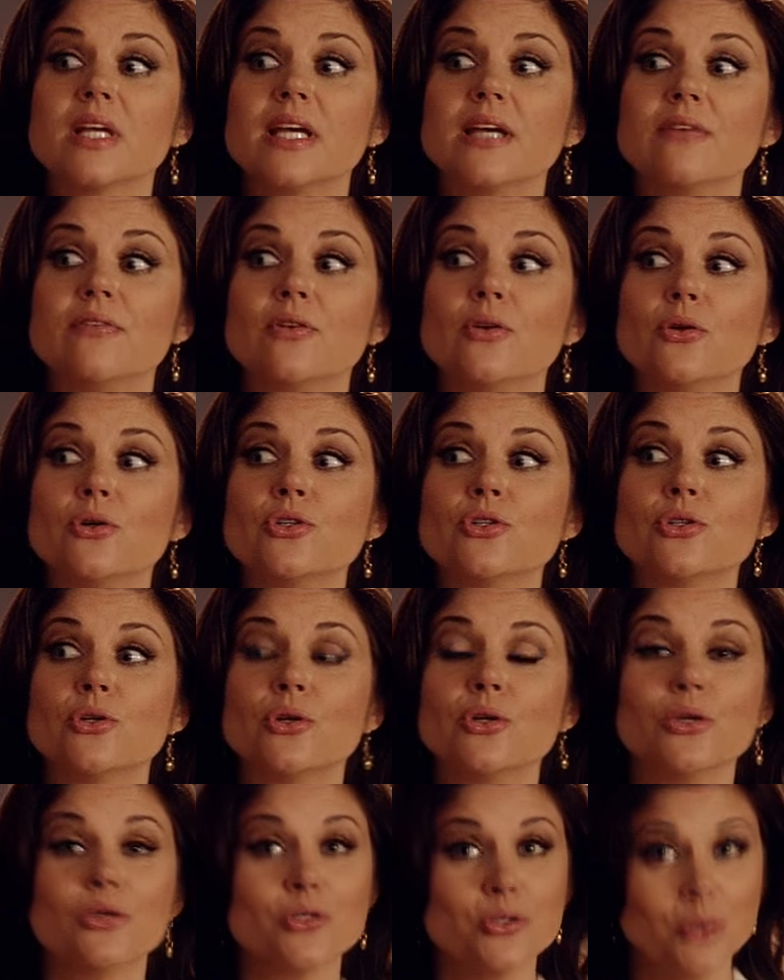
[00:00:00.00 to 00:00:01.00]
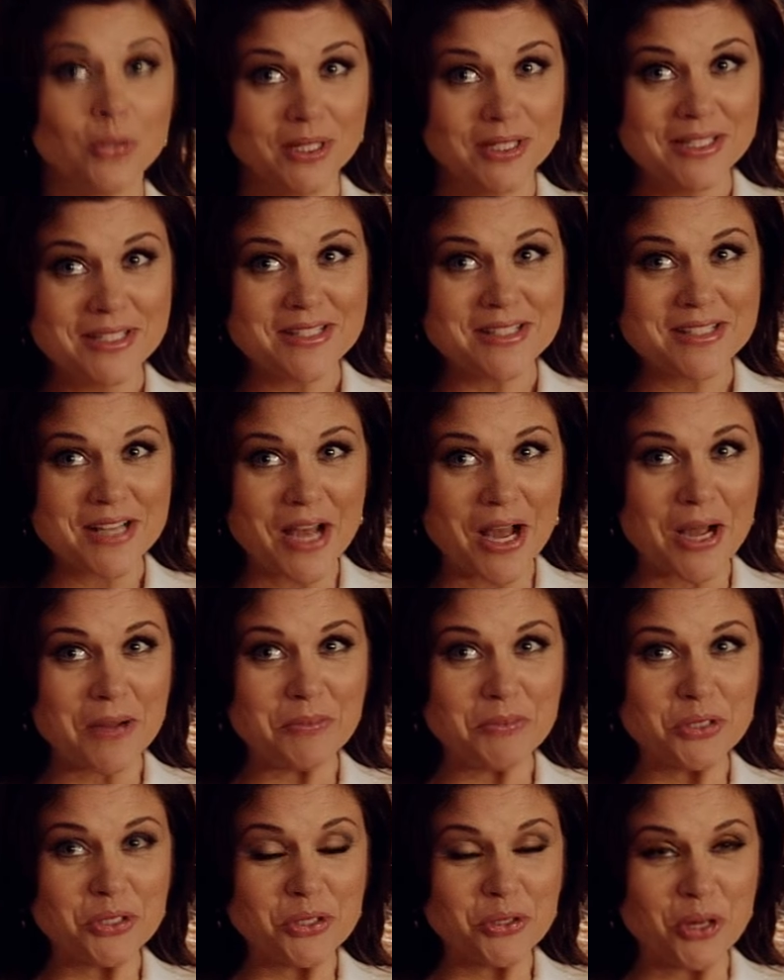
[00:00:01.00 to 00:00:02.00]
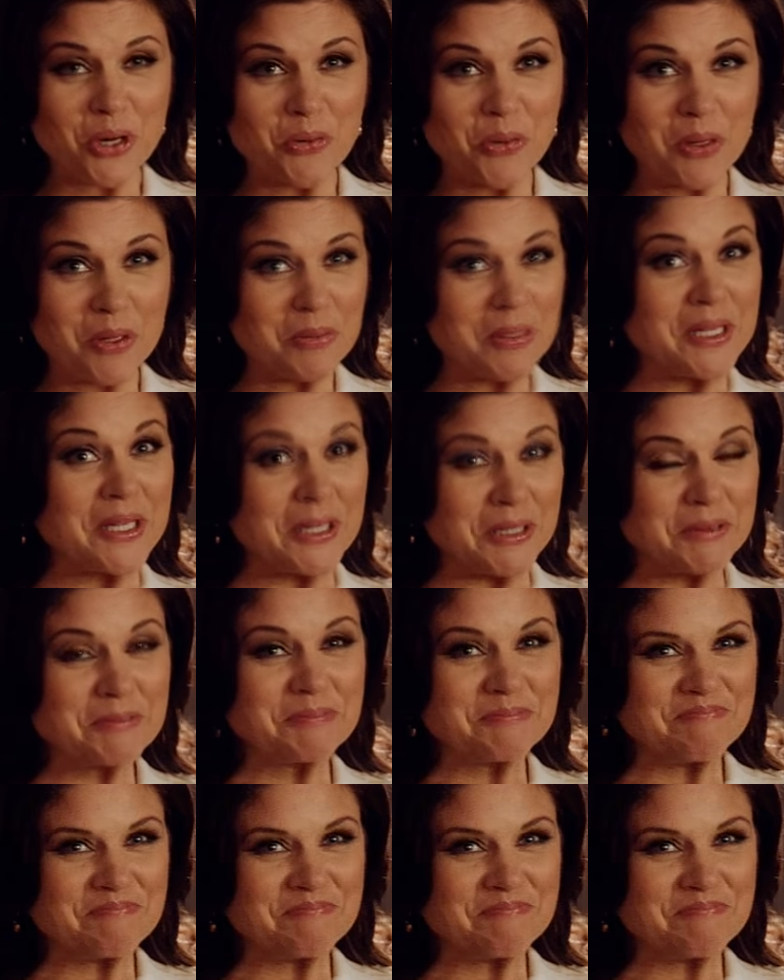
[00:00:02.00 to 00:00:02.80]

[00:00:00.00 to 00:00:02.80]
If you're sure you're doing this, I'm sure I want to be here.